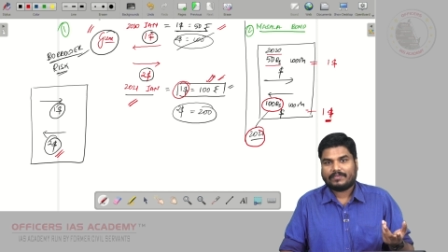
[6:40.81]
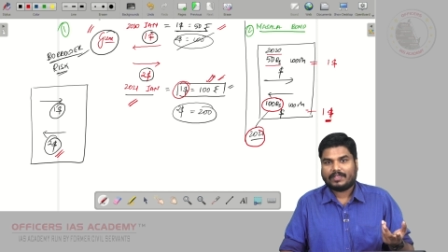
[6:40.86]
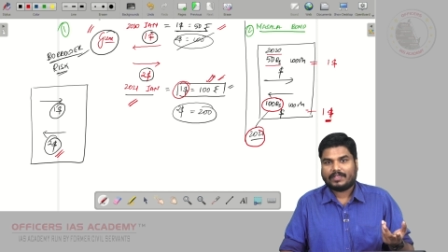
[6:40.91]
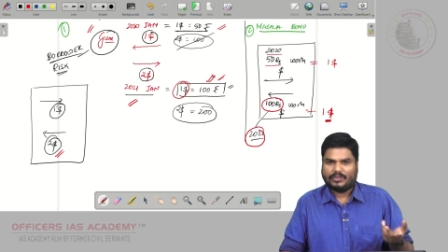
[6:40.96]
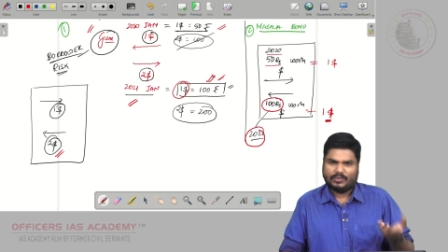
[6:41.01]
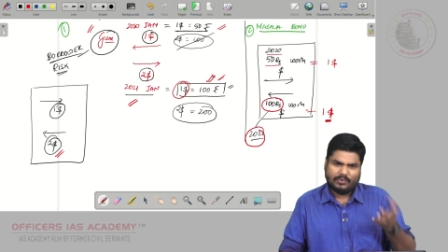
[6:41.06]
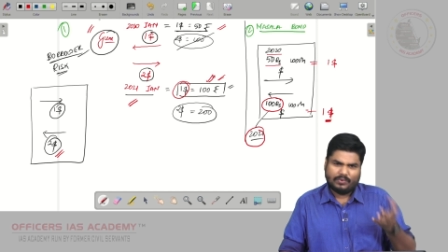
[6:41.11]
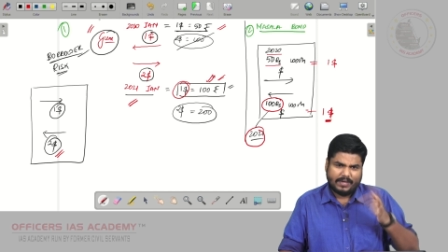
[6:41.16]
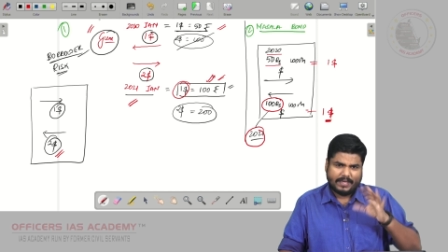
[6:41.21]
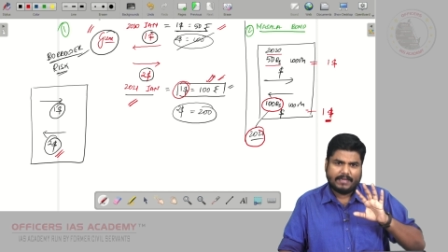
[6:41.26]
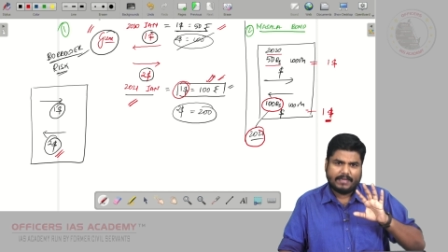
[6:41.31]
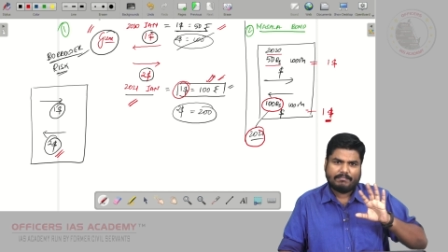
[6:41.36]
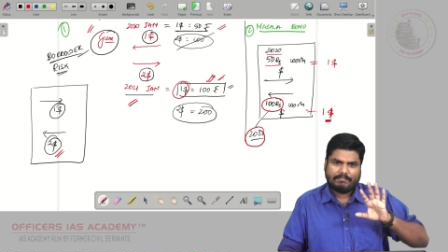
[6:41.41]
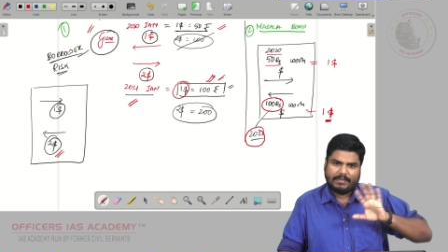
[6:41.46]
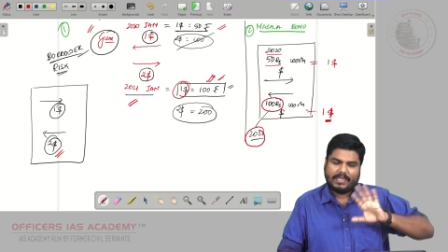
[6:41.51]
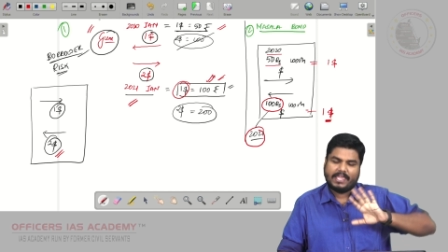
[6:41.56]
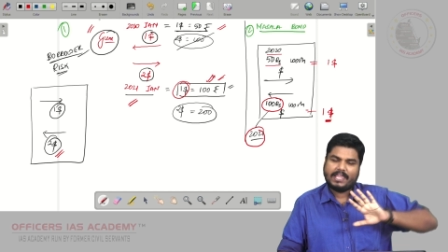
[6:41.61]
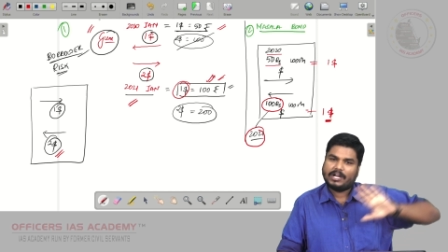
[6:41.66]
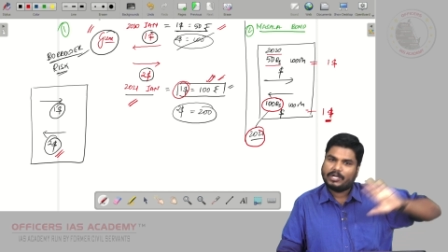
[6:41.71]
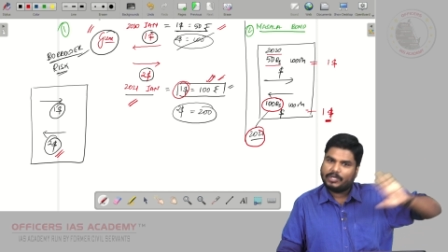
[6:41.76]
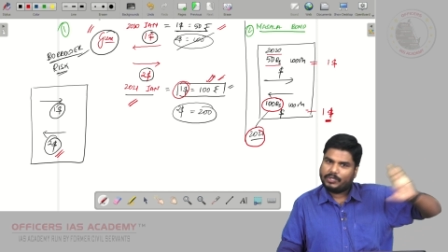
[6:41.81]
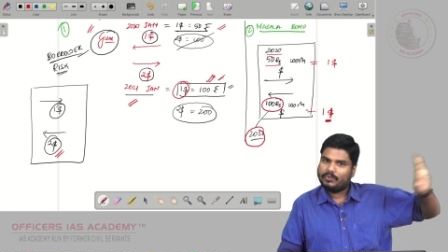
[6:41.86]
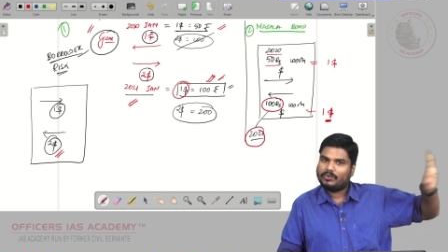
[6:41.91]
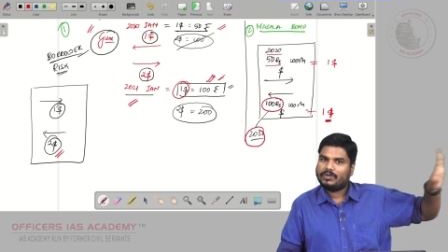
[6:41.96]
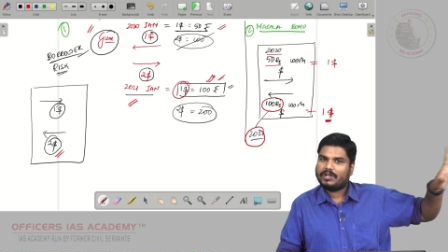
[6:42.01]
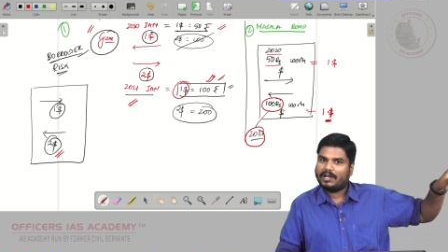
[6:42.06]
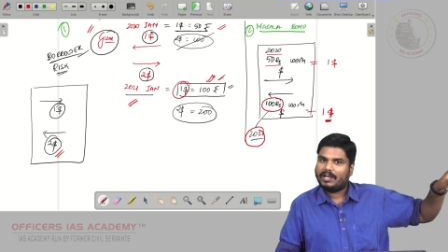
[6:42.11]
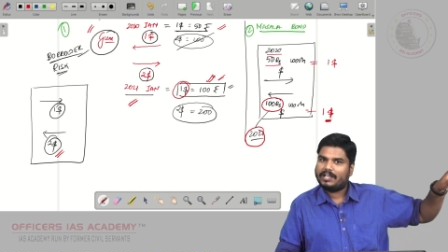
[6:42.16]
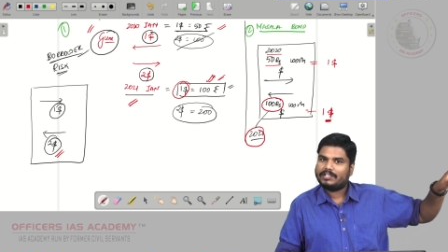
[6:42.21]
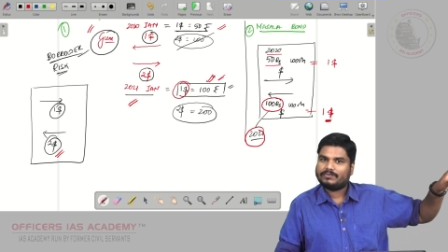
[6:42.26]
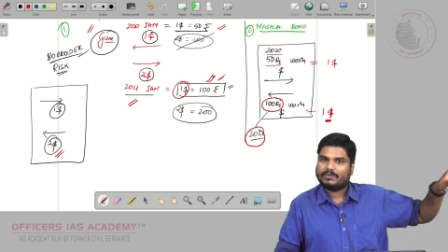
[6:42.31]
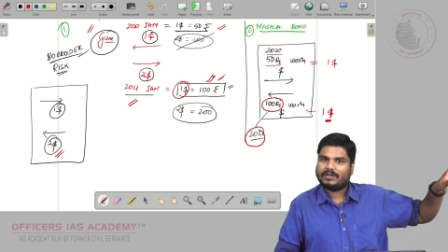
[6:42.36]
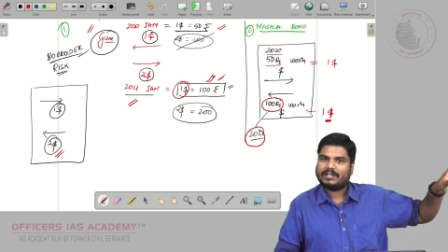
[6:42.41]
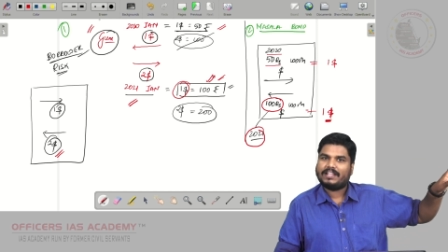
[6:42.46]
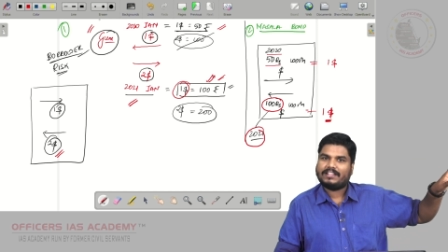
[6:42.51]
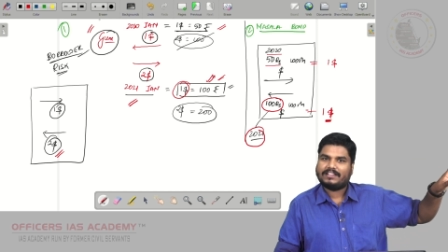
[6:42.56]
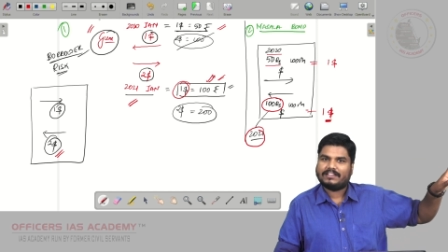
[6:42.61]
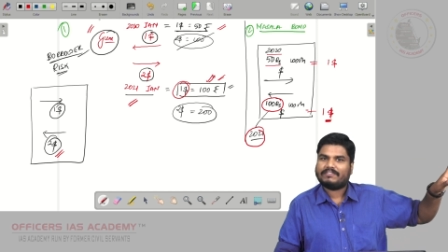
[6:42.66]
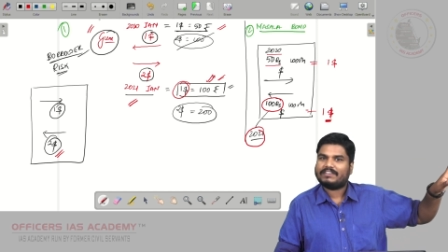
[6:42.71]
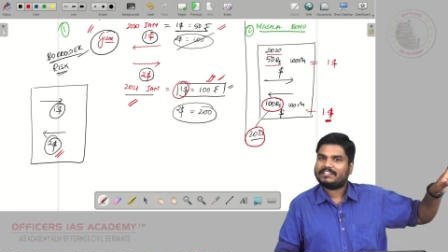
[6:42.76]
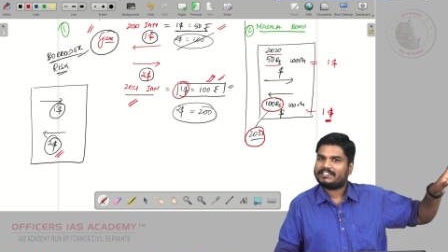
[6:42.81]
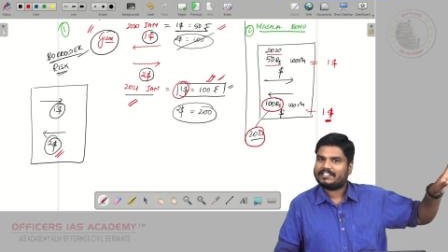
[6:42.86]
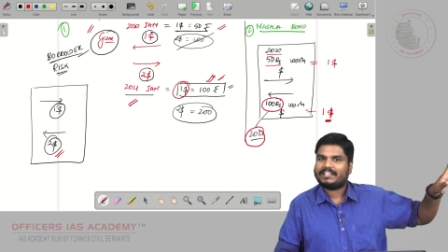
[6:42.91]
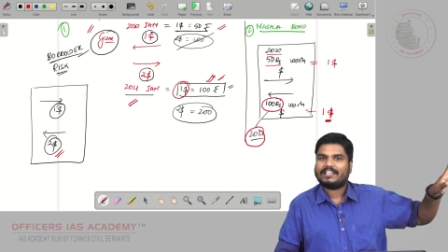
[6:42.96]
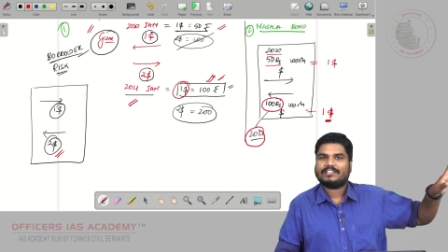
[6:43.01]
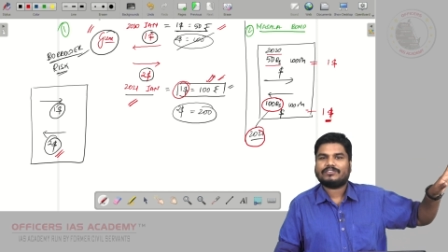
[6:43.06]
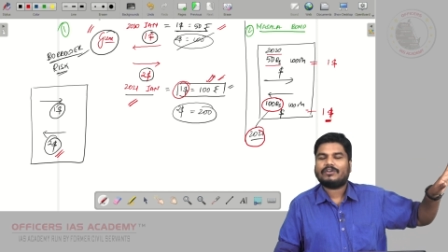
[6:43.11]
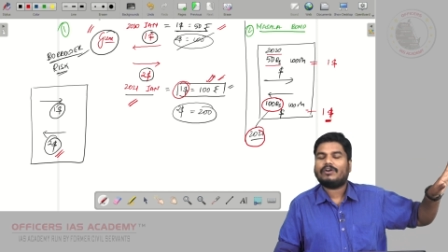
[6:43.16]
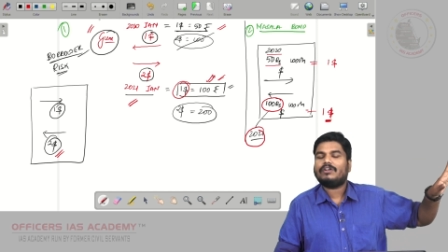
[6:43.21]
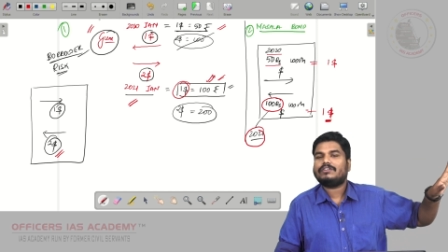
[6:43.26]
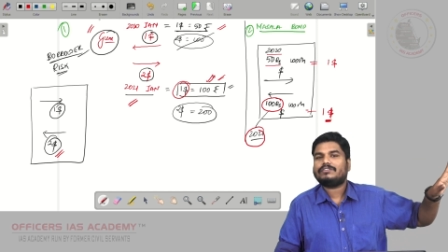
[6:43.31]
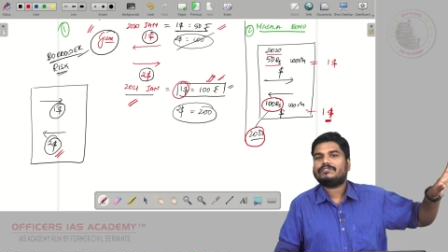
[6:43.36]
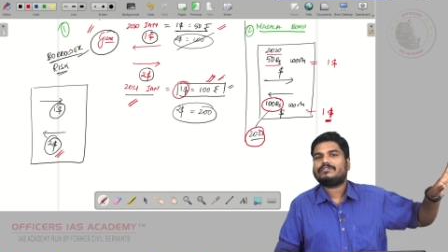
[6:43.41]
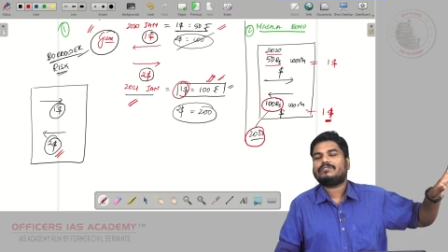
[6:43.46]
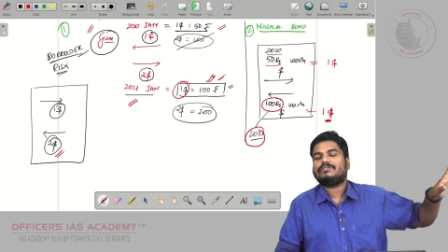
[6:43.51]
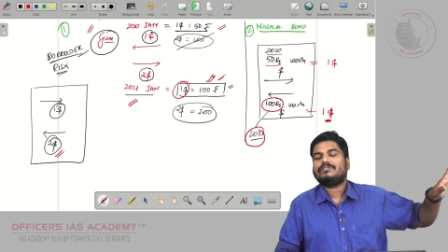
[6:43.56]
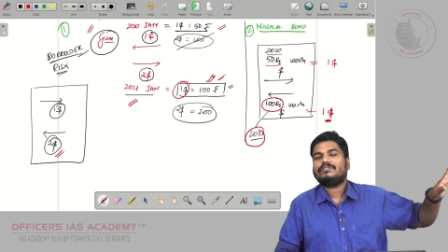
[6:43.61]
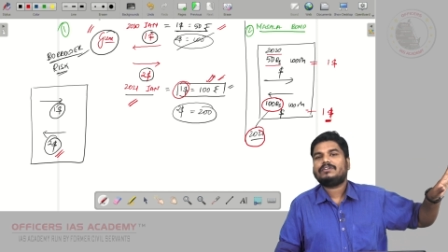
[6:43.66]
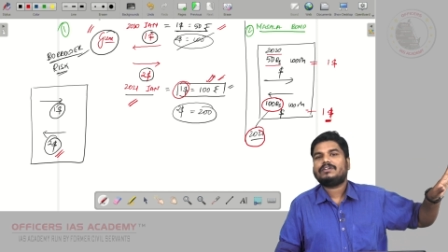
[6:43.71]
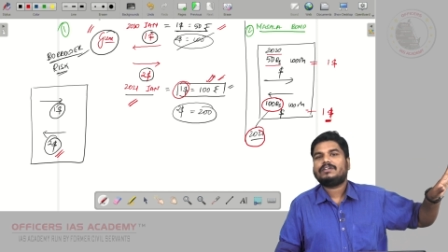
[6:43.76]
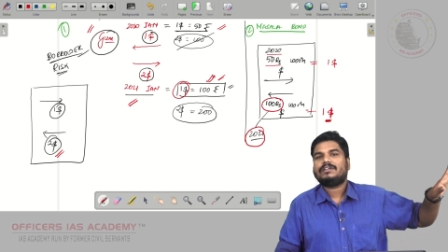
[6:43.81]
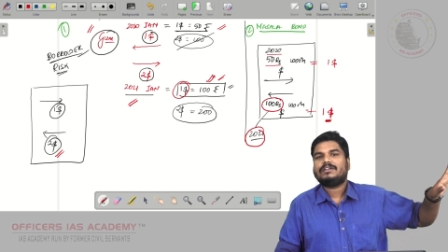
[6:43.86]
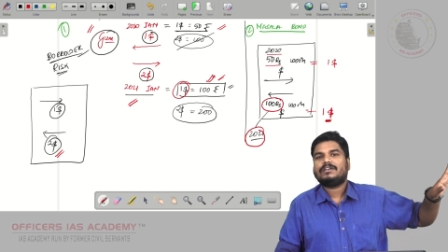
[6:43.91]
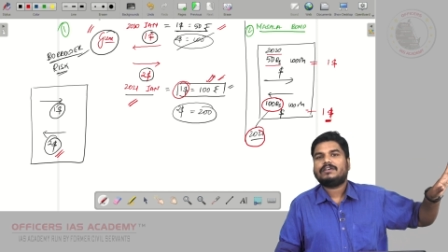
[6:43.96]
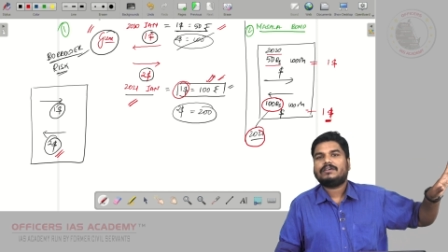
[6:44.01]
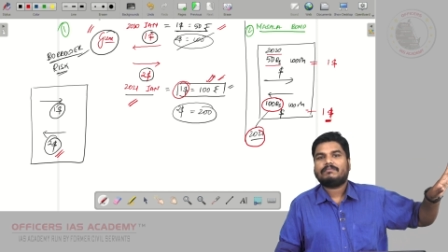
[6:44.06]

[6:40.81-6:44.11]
Though I am paying $2 only in the first case also,